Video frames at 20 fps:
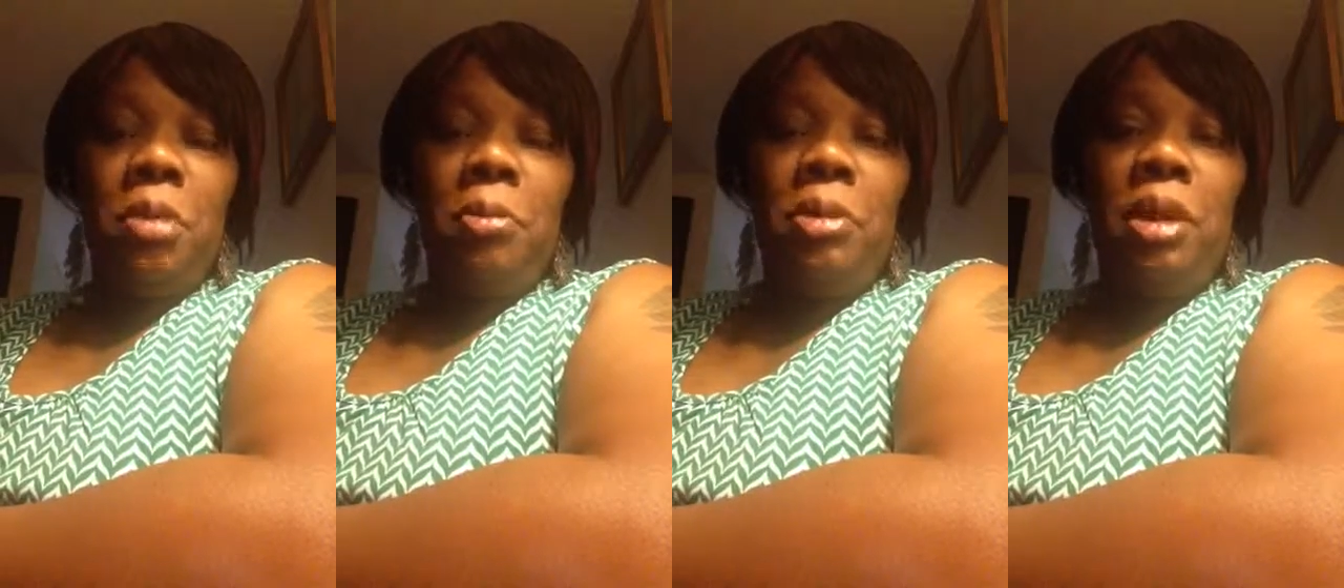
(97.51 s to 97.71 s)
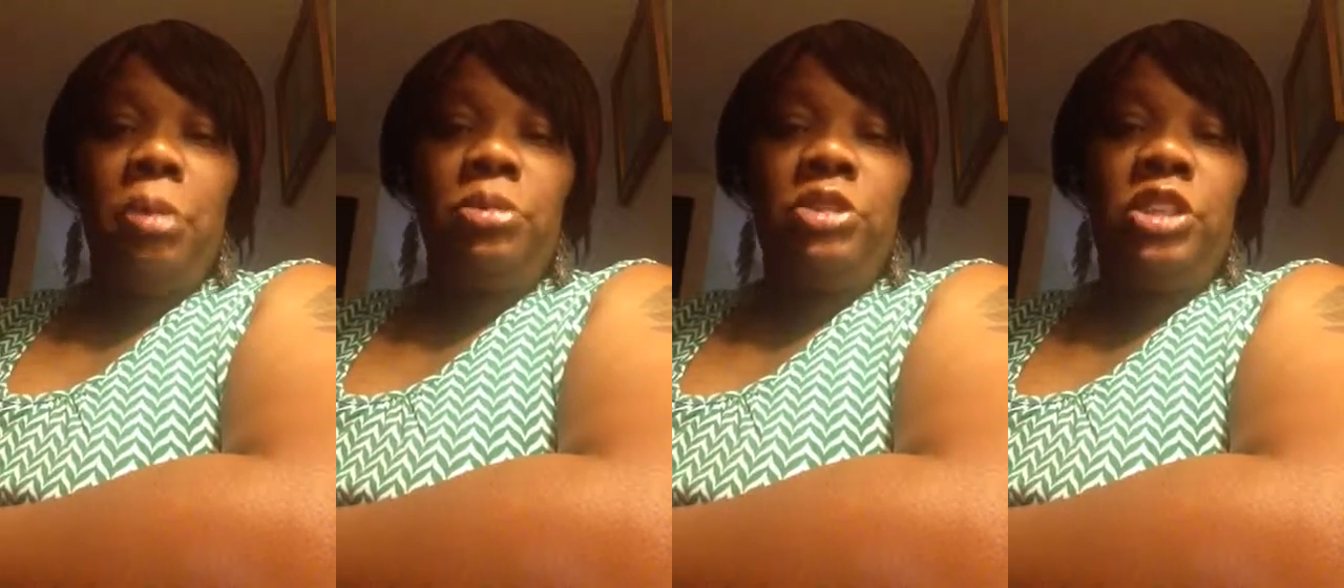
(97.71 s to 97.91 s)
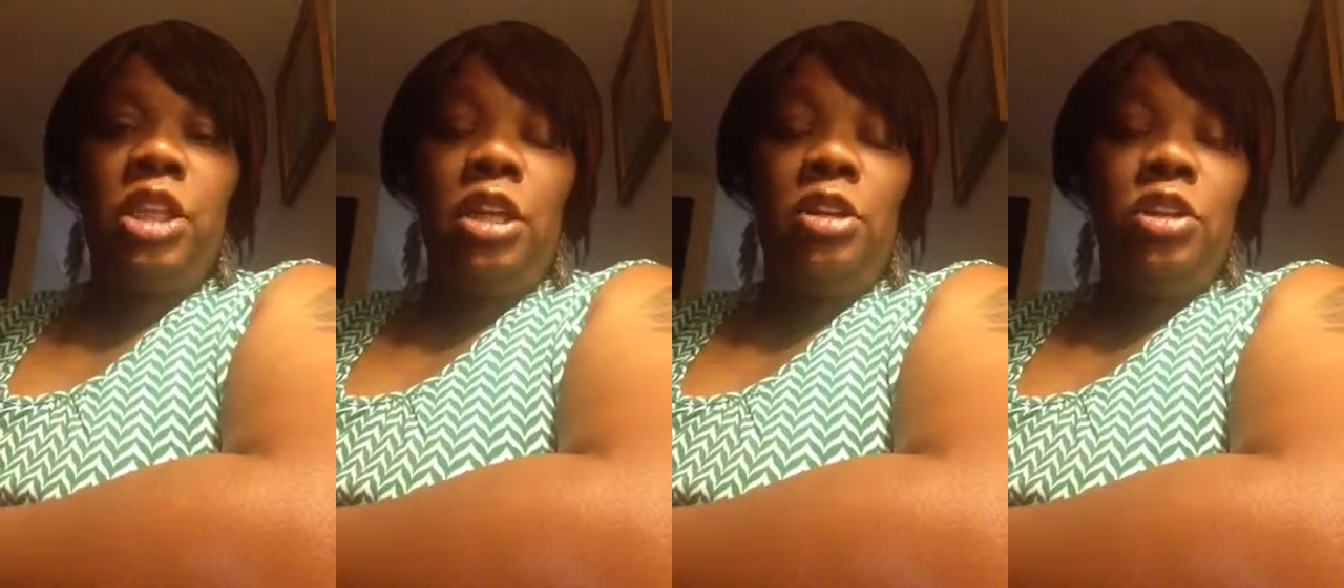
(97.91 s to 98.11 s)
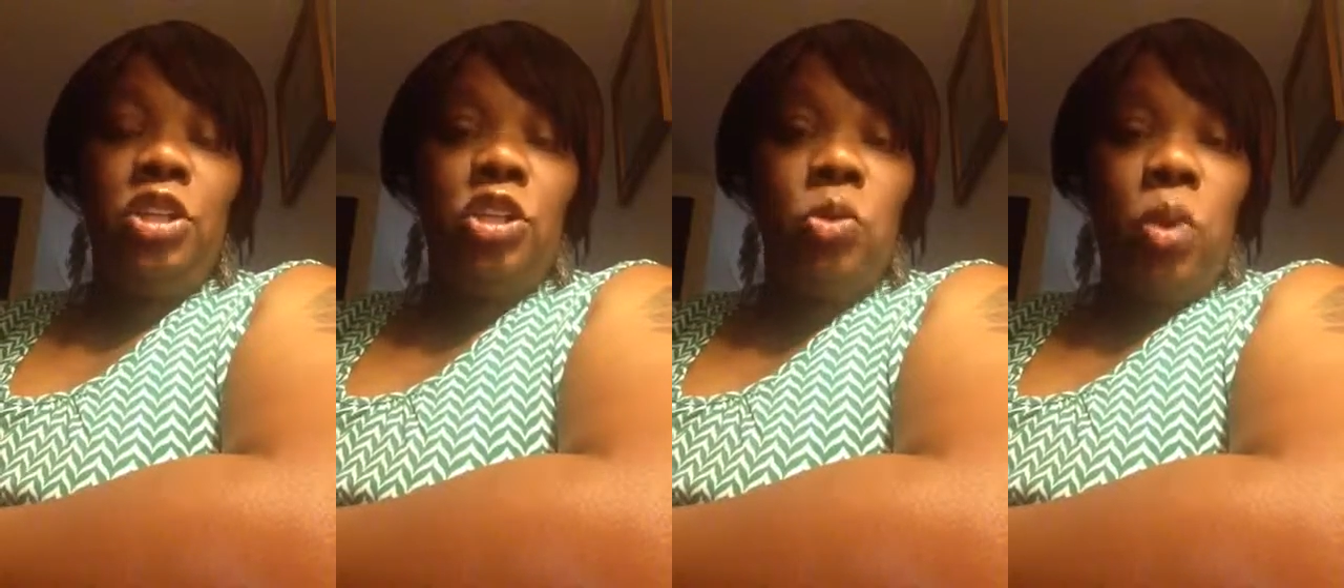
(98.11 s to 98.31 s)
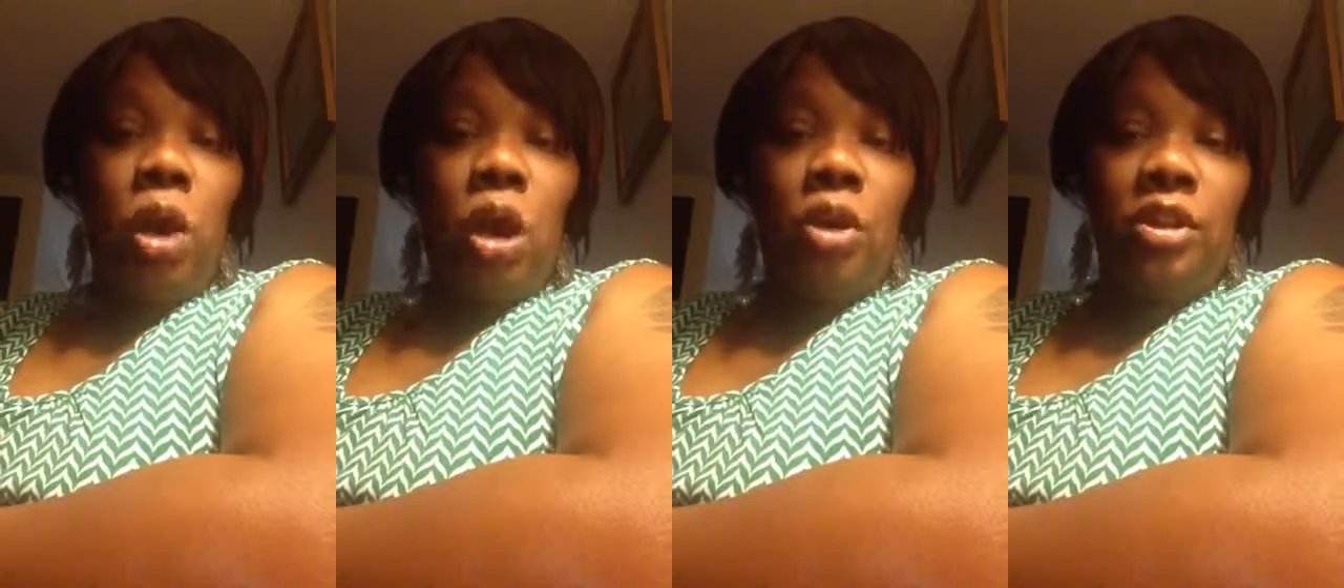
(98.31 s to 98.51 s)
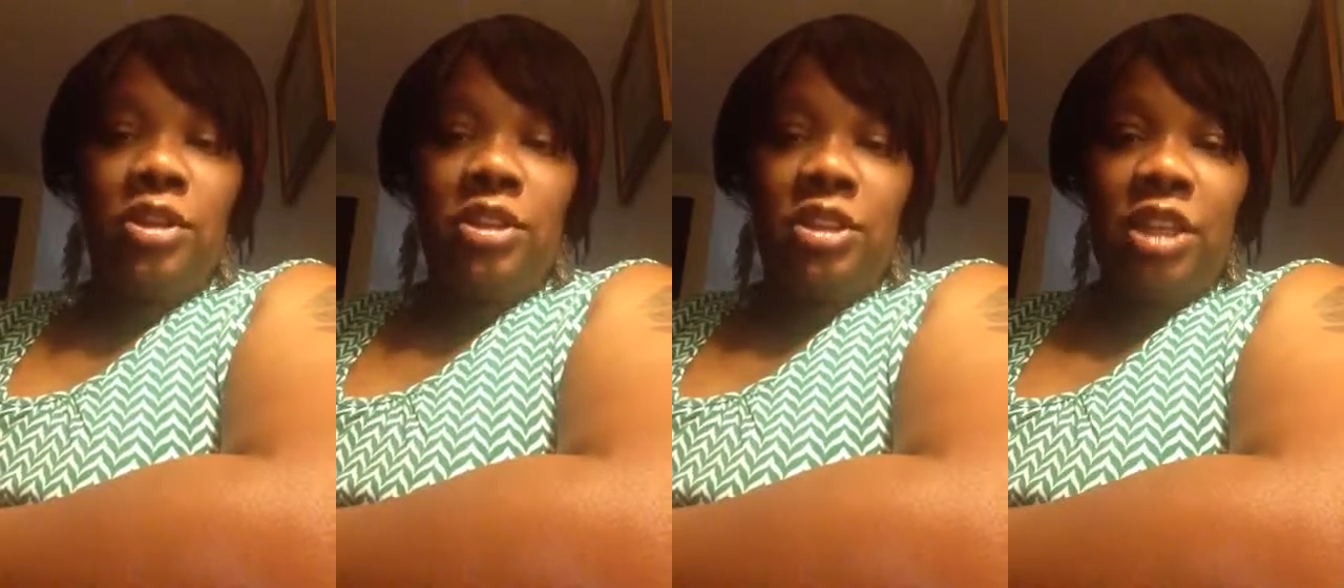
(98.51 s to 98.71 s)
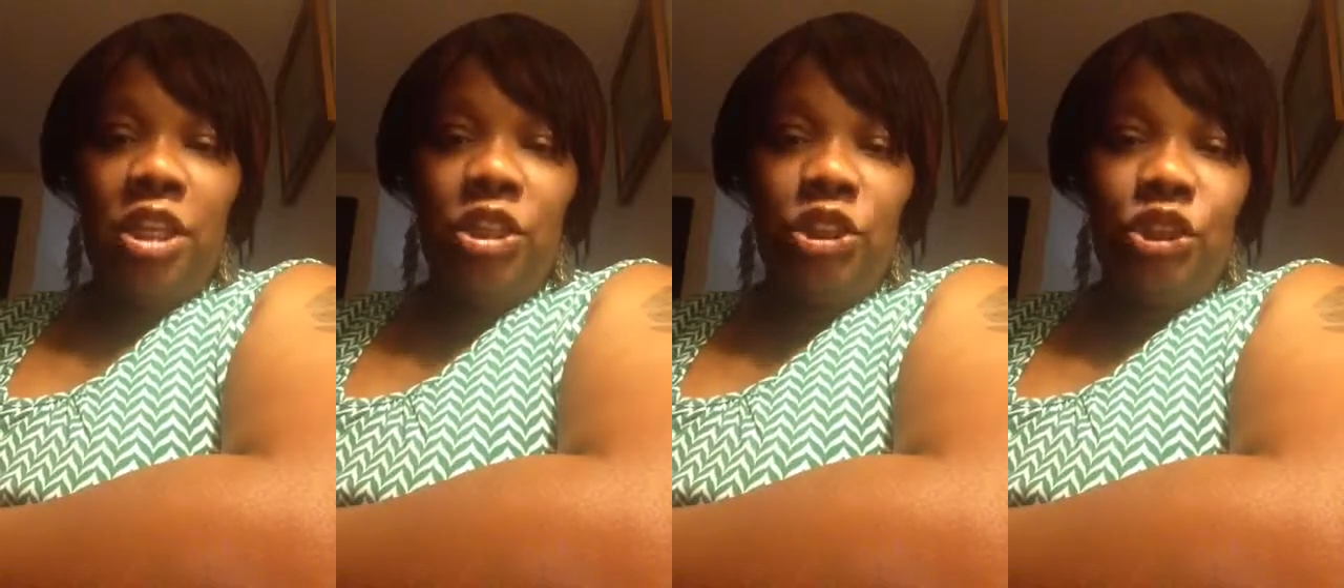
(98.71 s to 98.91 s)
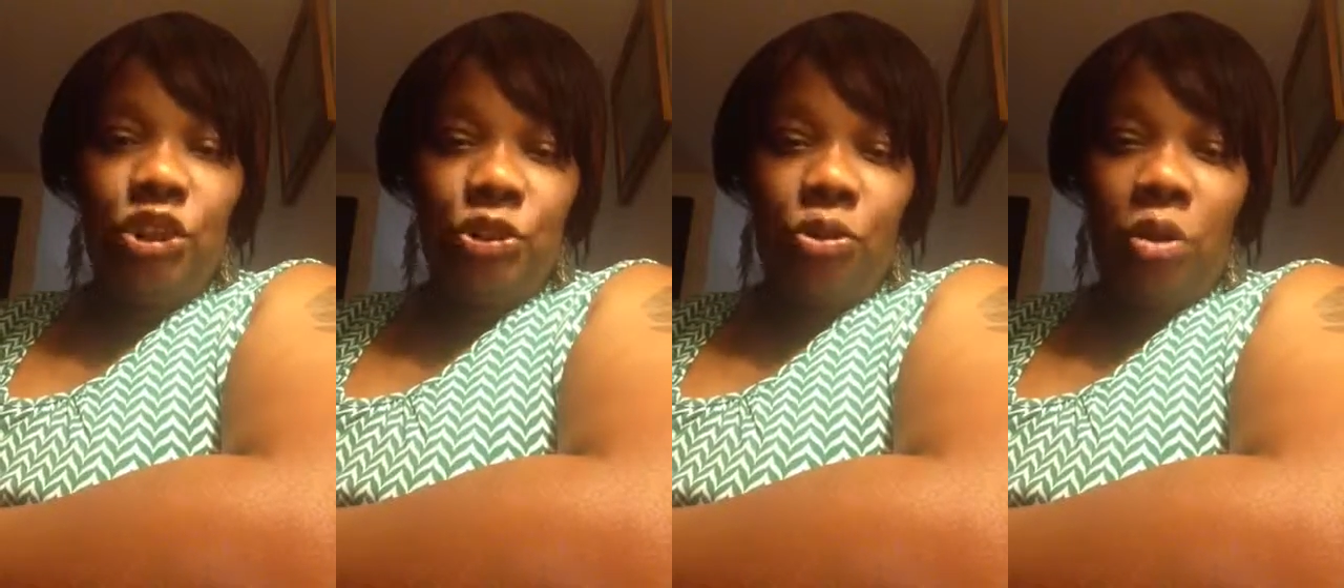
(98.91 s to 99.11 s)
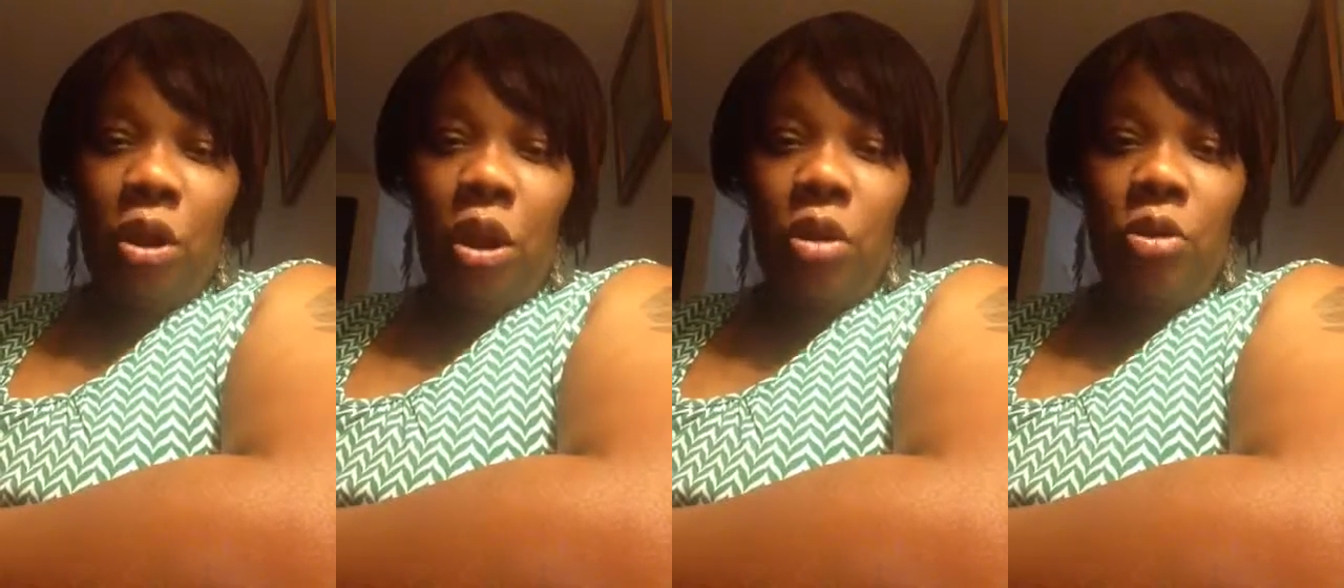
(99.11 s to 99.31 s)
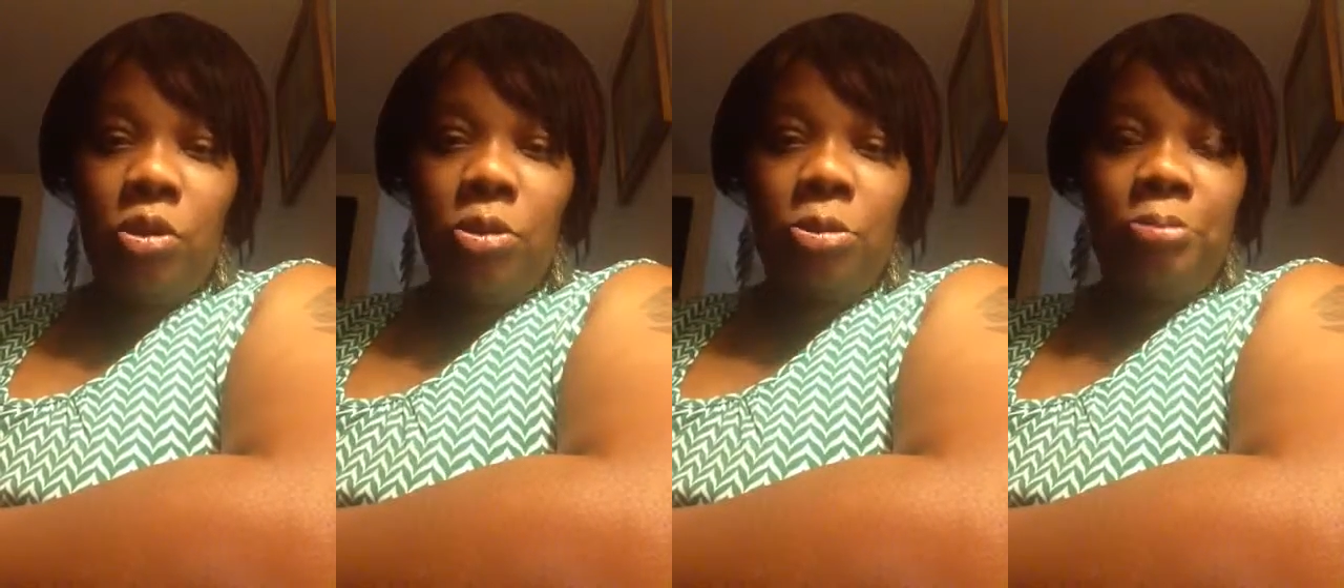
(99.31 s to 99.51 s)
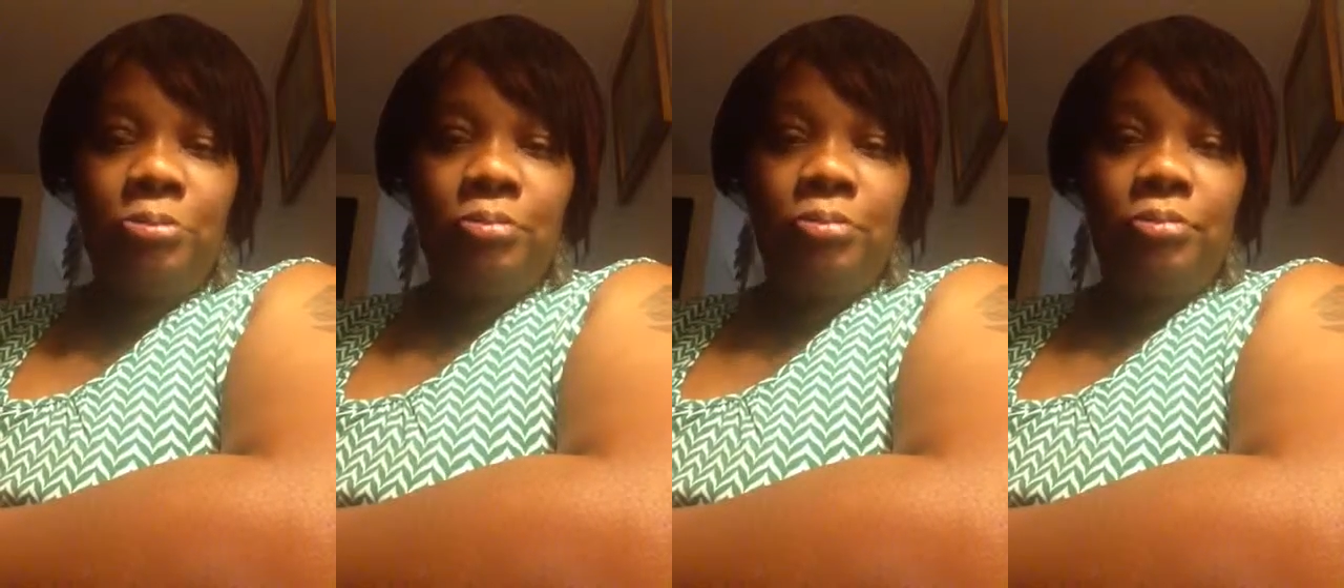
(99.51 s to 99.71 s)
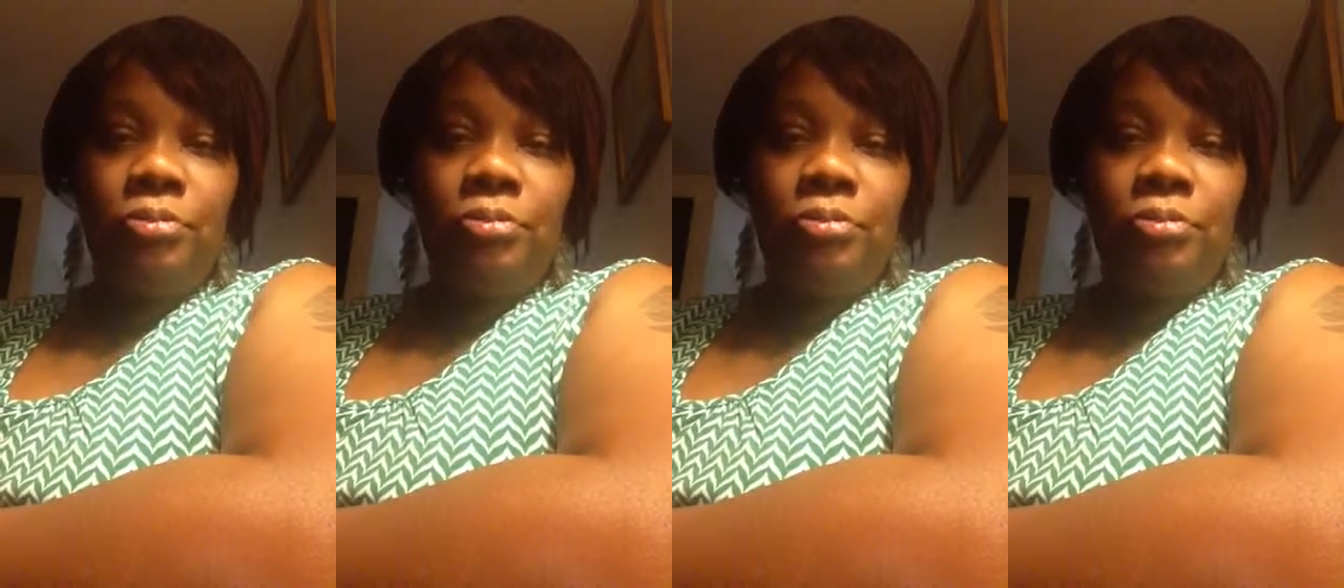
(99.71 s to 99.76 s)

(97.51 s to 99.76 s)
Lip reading: But I'm telling you all to stay strong,